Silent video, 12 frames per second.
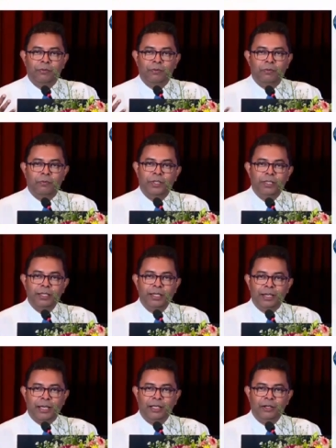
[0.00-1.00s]
Whether
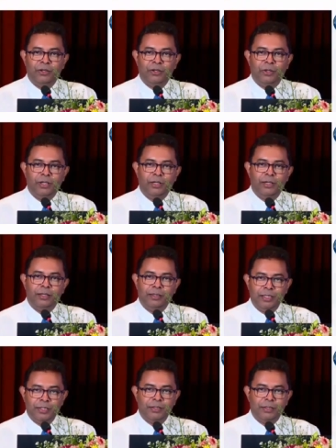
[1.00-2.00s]
they like or not,
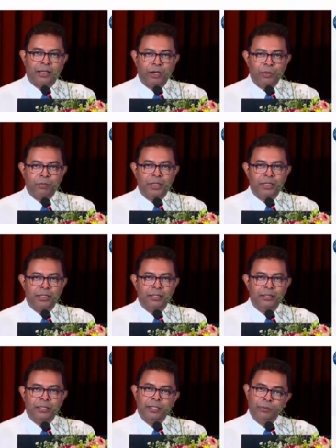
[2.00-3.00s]
our
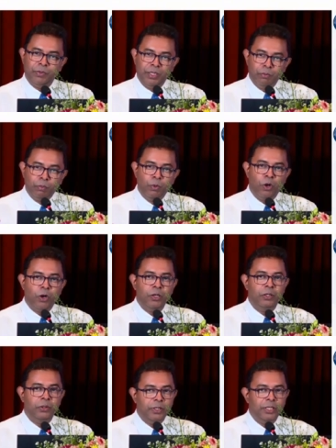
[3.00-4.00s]
patients is being
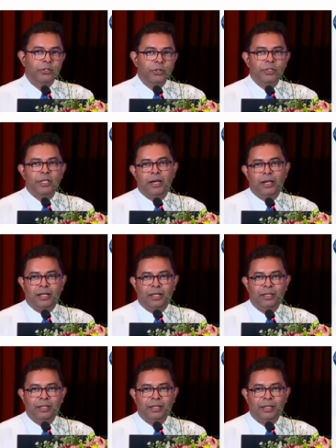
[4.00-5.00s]
born to this
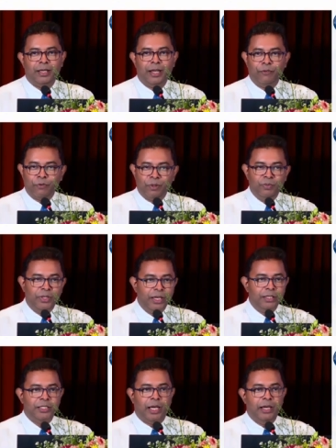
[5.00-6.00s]
society. And from
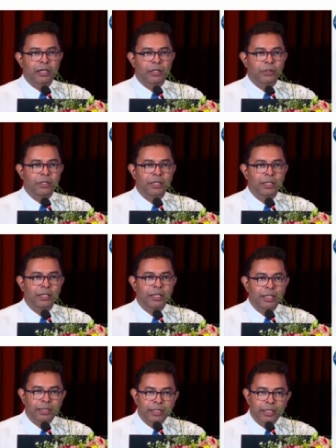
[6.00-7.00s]
their childhood,
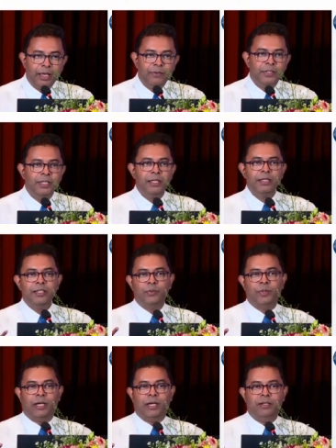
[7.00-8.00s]
they have seen these
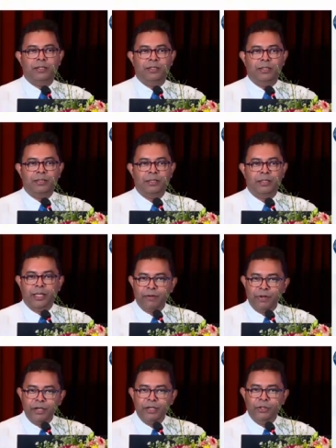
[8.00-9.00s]
practices. They have
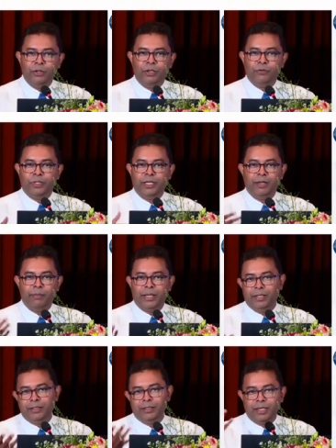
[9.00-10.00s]
undergone for their
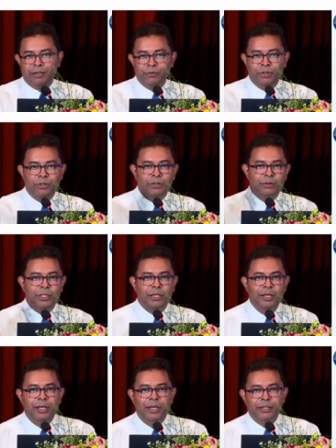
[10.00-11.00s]
marriage. They have gone to the
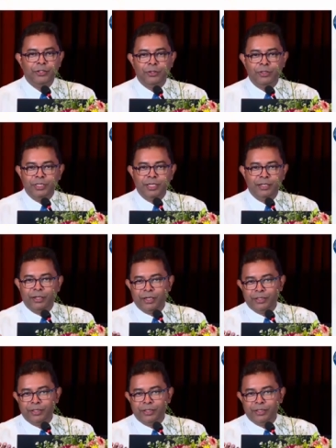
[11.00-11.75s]
astrology and